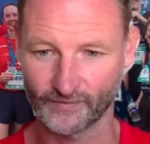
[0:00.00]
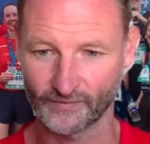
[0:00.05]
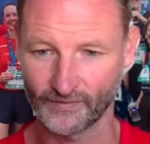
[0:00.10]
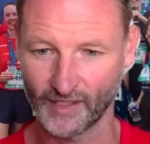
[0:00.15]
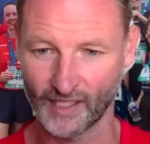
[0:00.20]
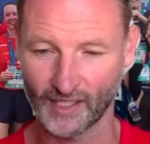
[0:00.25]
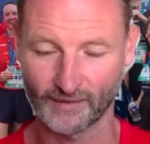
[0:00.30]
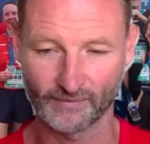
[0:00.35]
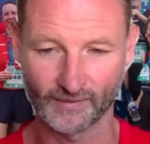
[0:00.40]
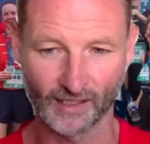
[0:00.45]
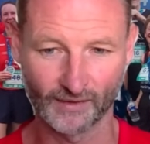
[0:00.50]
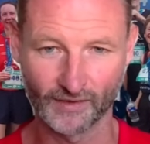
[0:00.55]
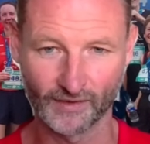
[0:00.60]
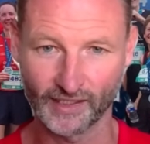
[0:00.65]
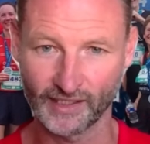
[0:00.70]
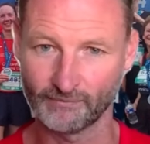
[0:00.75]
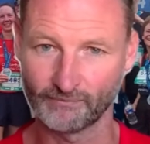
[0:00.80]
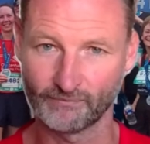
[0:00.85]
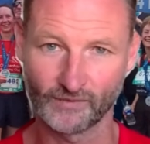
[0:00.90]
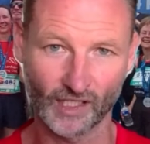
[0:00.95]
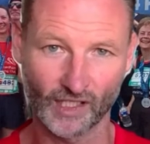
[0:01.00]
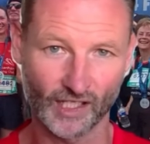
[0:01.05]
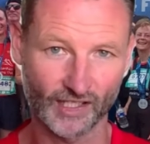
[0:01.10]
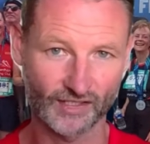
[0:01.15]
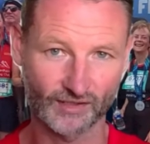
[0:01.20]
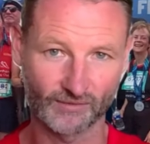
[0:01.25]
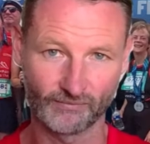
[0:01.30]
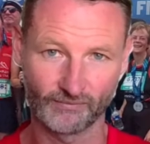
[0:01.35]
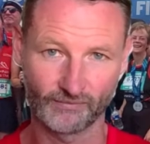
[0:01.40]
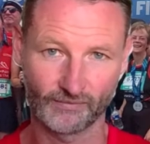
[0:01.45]
yeah, lovely,
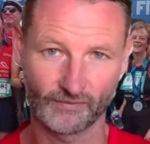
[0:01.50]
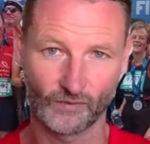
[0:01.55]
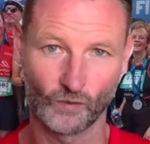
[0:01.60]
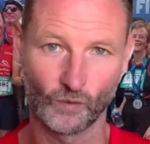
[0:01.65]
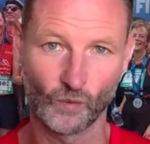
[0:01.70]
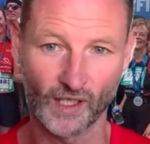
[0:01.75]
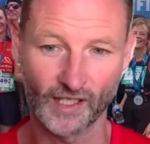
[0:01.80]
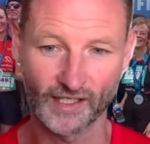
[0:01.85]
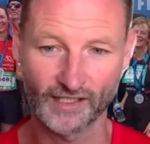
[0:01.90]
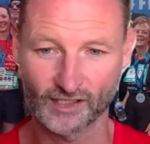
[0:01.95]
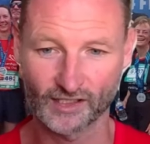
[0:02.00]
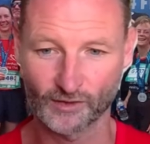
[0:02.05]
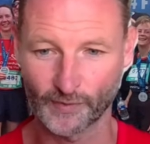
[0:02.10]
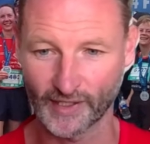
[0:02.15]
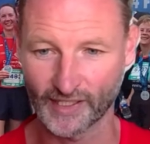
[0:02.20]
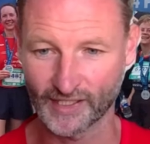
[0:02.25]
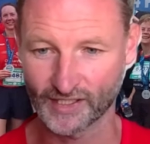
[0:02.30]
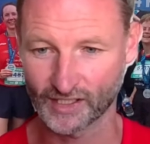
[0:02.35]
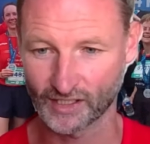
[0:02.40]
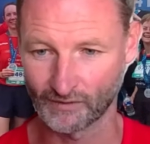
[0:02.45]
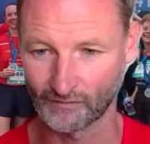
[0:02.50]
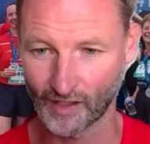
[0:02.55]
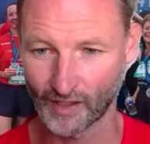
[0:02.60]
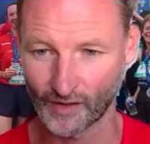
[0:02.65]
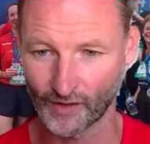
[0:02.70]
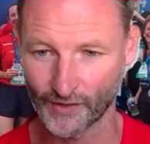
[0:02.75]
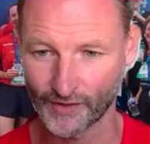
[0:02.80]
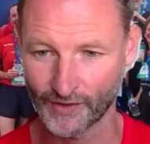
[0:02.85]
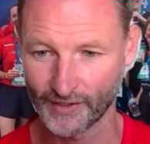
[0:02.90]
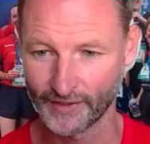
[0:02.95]
nice and wide space to
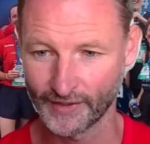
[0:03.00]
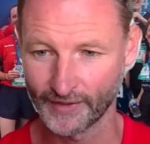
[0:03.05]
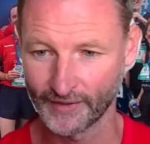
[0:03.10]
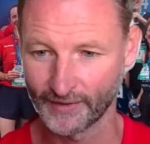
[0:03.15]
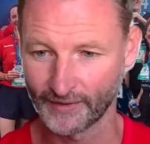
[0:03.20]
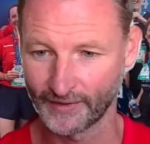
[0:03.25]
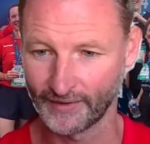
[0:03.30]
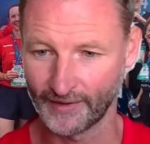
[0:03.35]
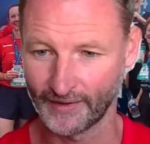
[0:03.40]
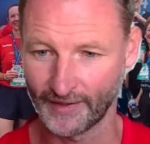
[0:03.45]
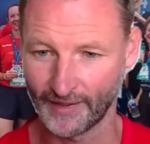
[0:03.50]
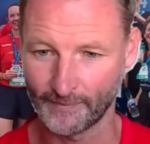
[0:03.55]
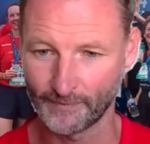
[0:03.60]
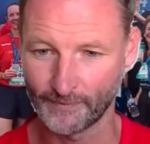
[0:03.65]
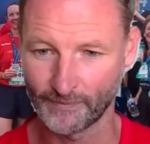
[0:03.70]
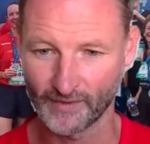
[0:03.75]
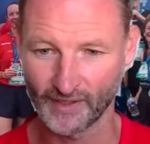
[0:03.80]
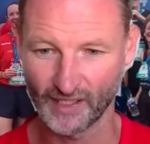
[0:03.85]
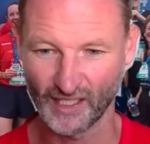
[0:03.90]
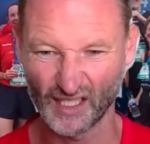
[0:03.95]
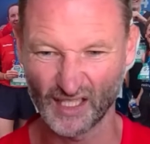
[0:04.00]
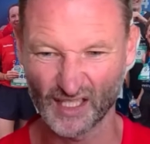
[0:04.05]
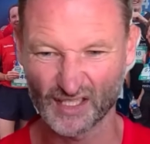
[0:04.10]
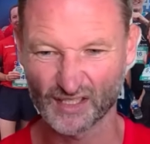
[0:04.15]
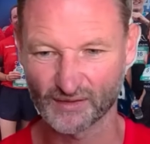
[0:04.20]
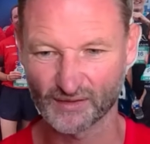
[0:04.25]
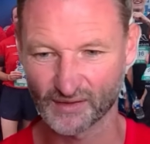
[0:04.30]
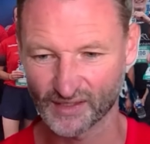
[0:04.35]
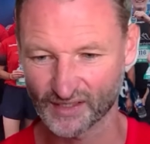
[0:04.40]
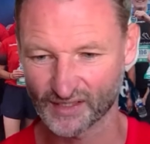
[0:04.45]
run on. It is
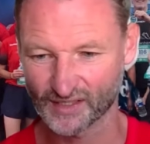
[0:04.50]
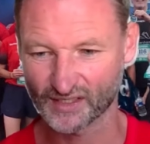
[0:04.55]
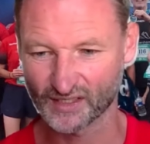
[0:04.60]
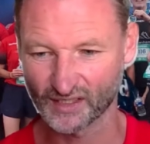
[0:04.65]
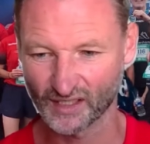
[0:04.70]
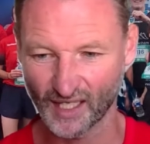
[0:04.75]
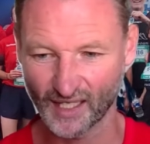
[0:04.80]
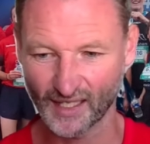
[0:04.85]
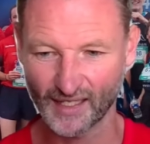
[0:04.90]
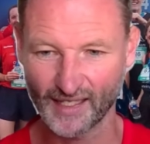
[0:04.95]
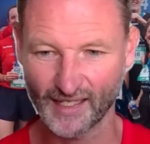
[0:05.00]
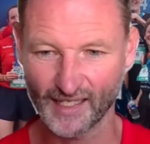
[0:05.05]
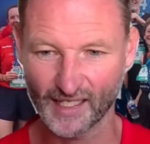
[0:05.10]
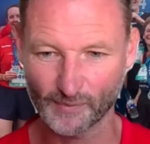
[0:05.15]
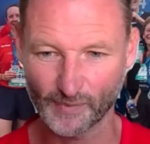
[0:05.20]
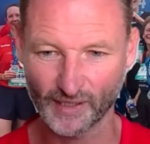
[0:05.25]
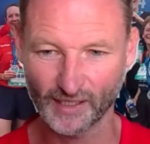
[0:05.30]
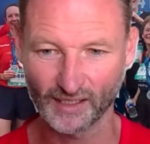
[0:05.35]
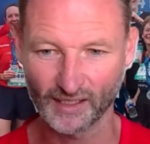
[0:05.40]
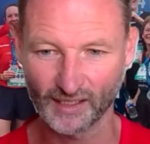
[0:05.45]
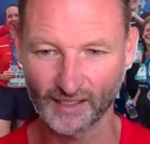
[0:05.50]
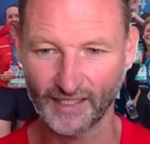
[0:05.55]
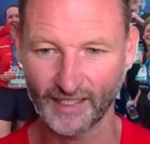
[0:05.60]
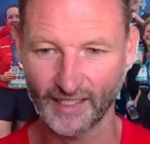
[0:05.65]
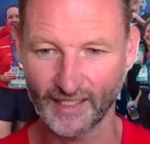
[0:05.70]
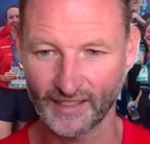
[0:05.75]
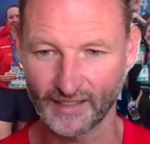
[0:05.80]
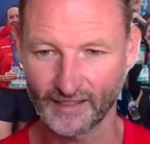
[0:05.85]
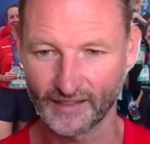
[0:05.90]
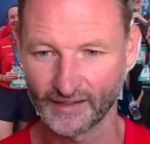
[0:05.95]
slightly uphill
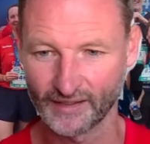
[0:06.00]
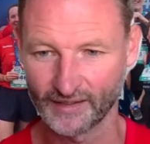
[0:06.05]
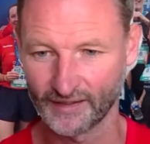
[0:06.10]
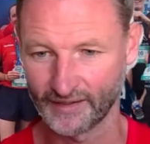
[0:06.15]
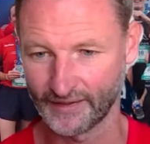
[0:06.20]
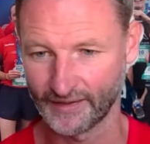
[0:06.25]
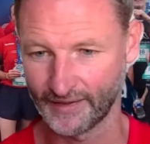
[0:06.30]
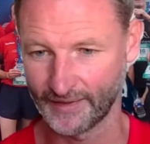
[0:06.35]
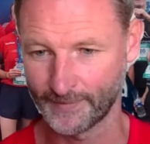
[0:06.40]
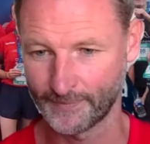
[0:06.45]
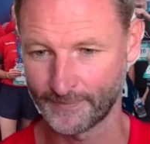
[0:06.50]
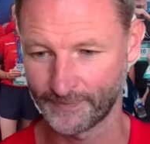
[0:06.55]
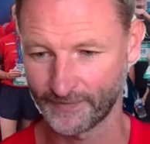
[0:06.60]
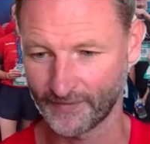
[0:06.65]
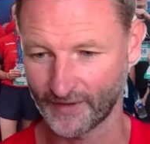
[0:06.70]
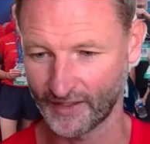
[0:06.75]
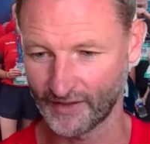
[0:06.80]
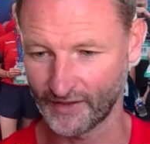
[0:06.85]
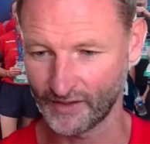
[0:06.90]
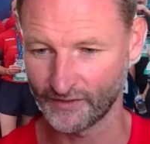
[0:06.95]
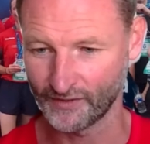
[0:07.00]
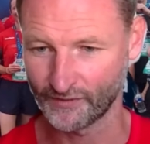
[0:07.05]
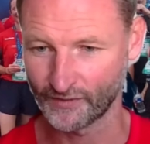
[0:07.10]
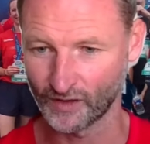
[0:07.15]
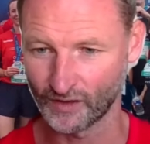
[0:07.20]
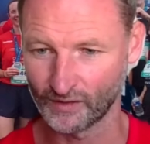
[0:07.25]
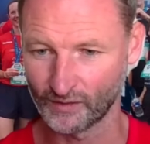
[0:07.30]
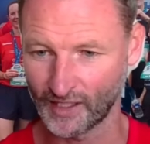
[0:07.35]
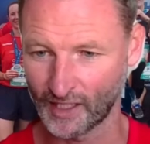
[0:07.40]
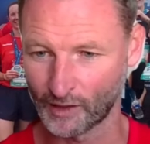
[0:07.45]
here, and then you've
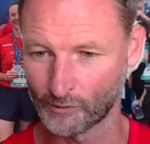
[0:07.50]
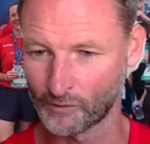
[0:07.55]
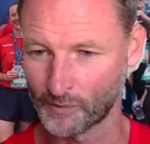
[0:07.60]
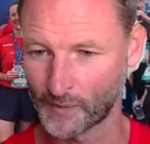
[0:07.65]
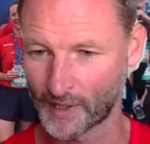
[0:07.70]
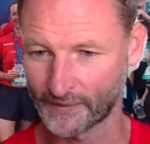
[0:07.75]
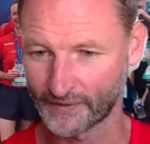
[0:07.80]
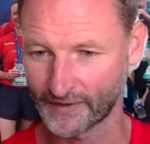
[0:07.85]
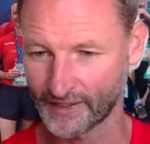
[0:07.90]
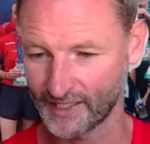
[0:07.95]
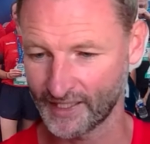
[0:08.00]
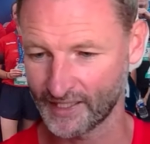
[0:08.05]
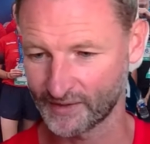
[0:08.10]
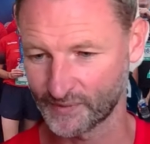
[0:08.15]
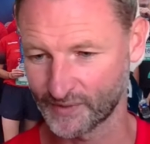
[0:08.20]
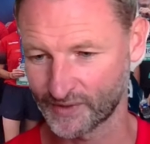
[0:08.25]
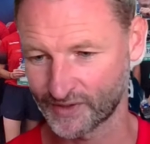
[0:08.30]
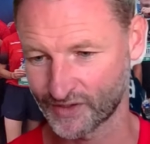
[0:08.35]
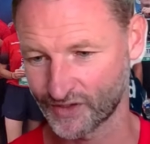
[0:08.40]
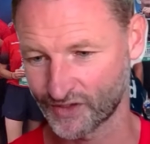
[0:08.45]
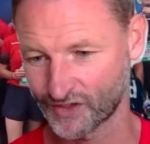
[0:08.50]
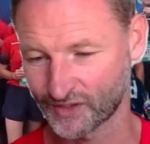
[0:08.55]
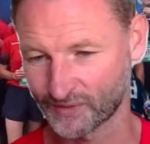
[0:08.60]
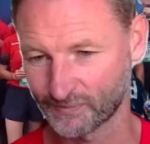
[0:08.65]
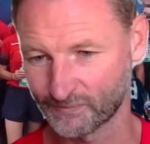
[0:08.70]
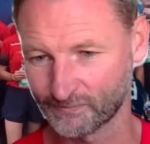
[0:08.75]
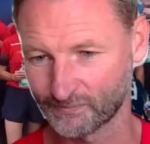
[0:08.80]
got Albemarle Gate, which is